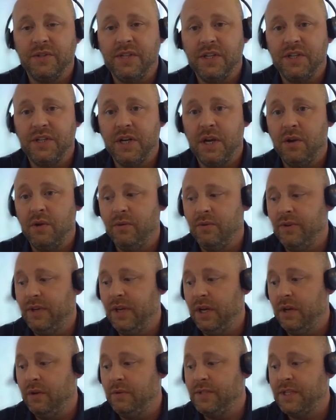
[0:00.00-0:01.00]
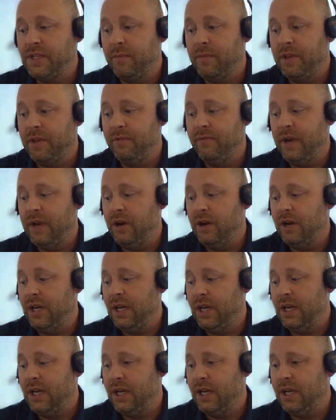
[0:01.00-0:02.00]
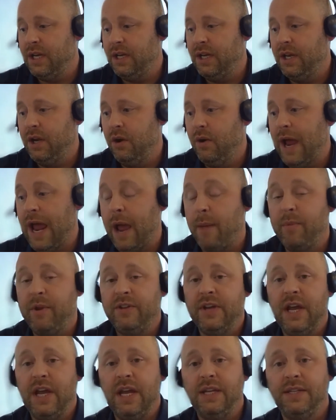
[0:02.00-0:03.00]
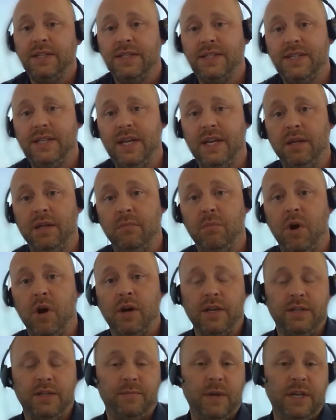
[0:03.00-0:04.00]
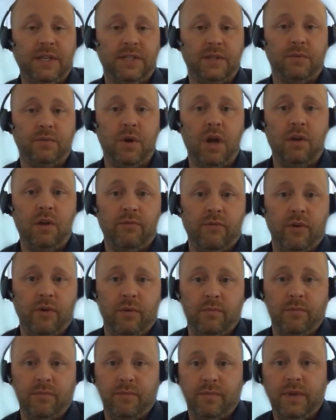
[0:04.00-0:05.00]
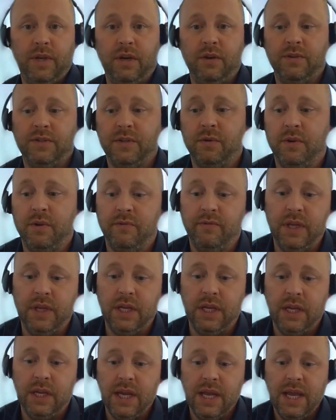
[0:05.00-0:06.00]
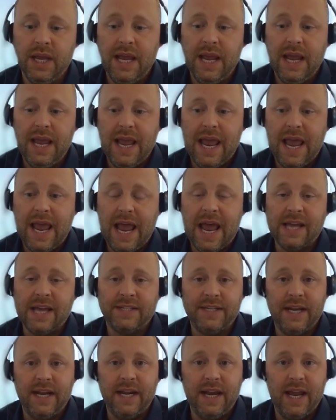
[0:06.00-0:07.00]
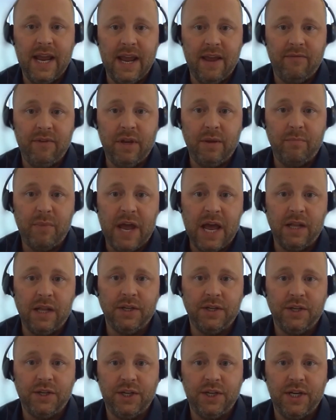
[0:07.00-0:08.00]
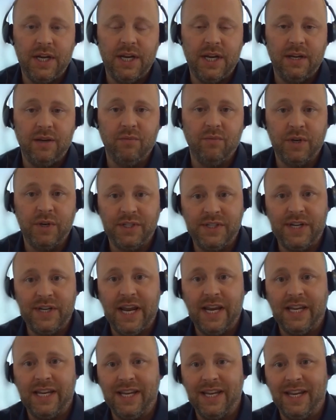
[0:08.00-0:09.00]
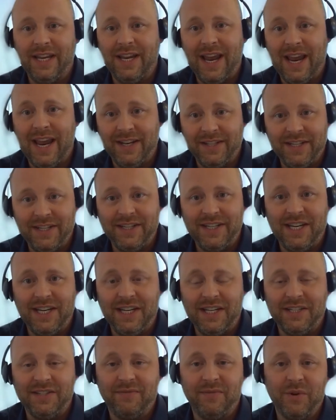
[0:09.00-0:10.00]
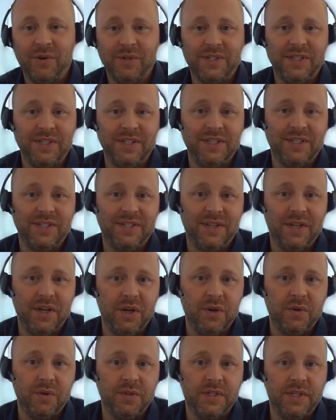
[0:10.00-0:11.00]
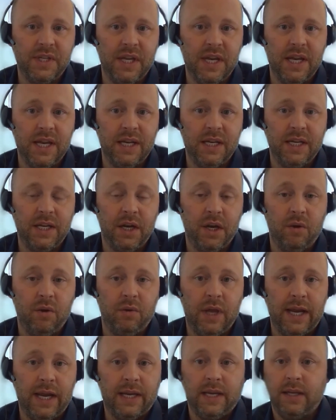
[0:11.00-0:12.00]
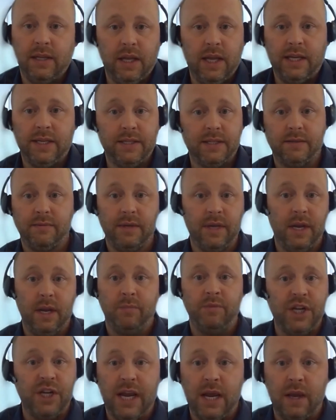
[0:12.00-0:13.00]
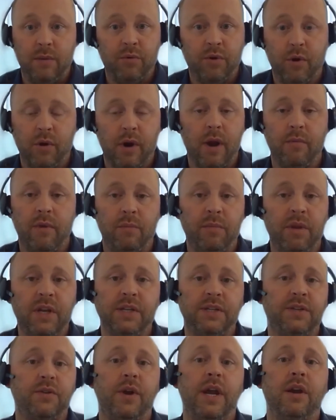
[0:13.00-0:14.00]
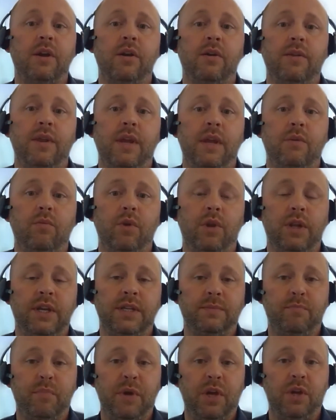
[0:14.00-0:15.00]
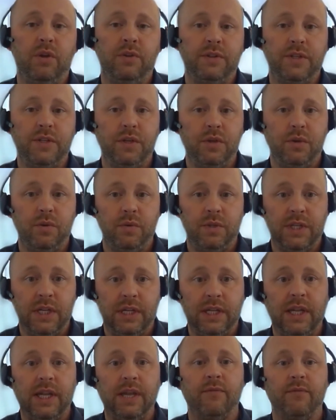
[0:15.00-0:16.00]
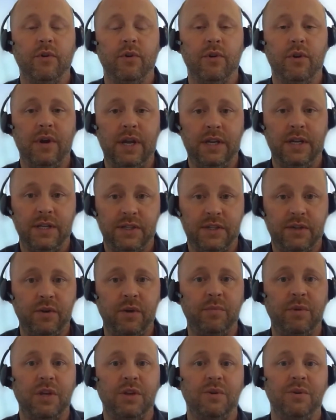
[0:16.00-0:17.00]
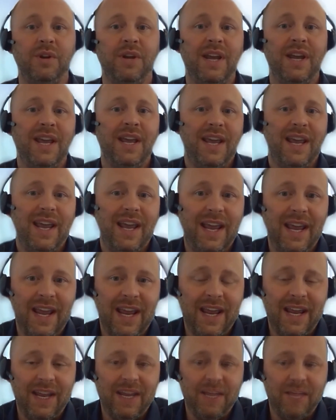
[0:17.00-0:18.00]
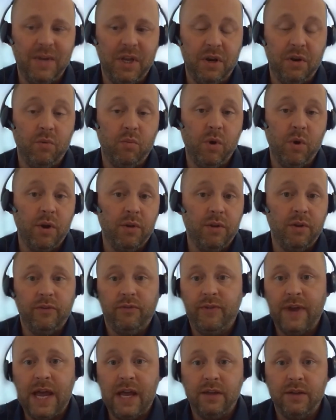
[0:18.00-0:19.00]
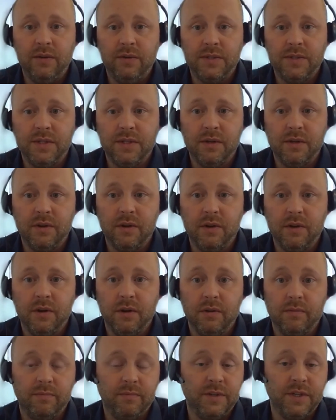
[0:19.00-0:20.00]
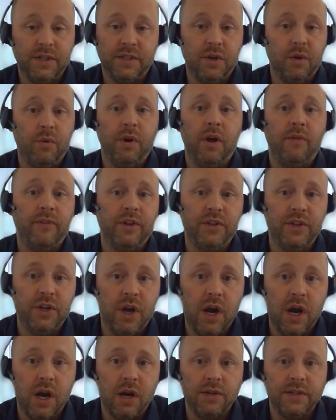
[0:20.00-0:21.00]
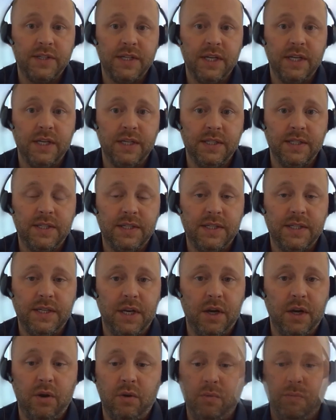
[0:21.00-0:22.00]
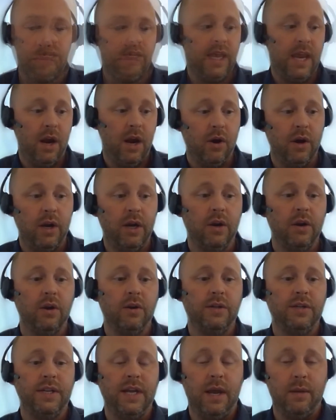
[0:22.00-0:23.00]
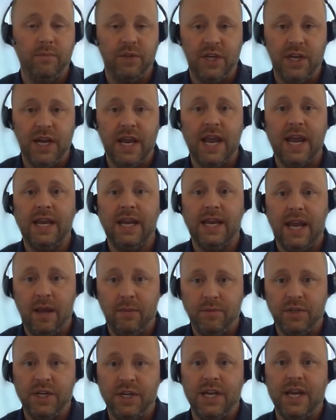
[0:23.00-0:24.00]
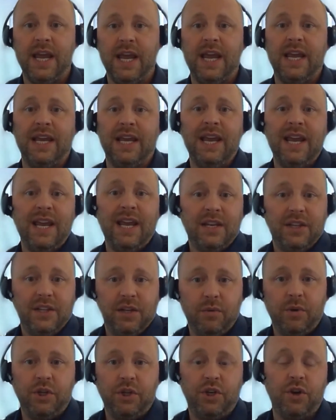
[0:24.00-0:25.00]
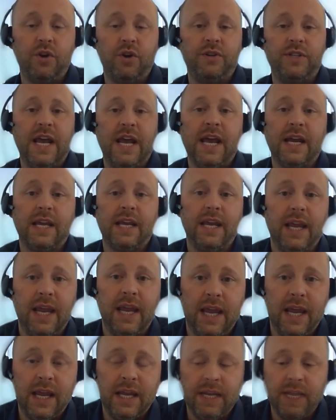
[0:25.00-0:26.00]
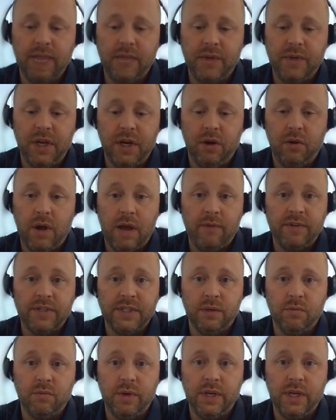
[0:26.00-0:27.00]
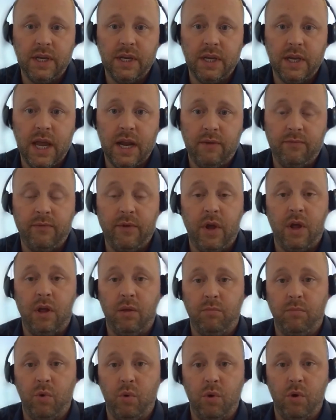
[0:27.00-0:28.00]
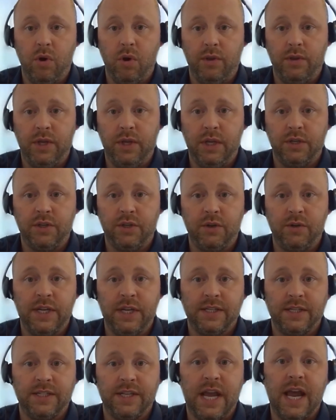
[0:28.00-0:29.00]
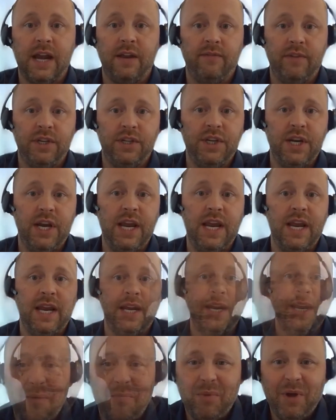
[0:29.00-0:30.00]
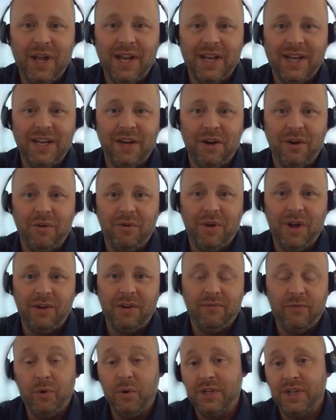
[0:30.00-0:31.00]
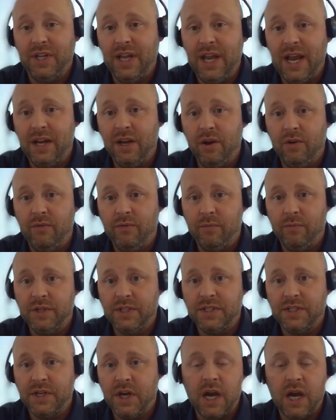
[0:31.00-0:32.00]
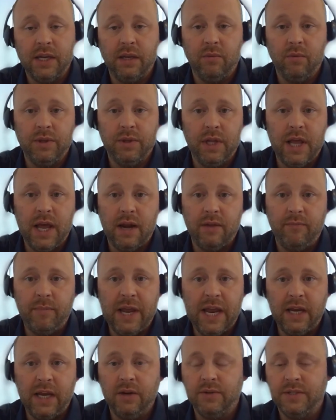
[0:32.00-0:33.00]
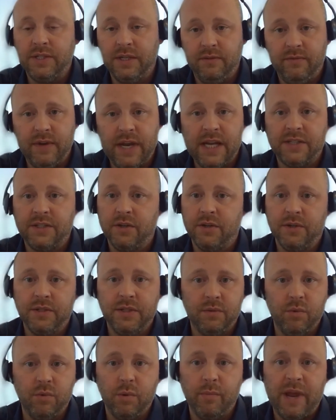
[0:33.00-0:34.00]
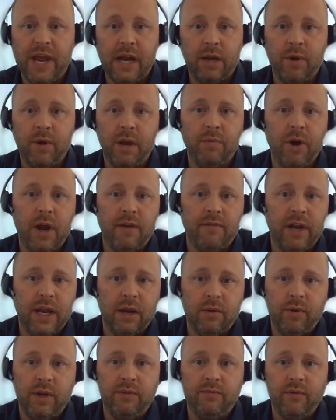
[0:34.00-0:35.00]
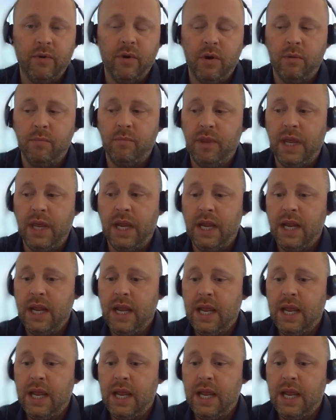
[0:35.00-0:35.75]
to show, you know, some of the varying, you know, appetites in the market space as well from, you know, sort of the asset heavy balance sheet risk taking entities versus those that you know like like an mga program administrator that really is built to deliver and distribute and uh, you know where those values are, are just going off the charts is you know carrier to mga mga to InsureTech. And, you know, obviously we kind of fall more on the InsureTech side of the chain. But, you know, unfortunately, I know from just talking with a lot of bankers and investors, and we're backed by a private equity firm that,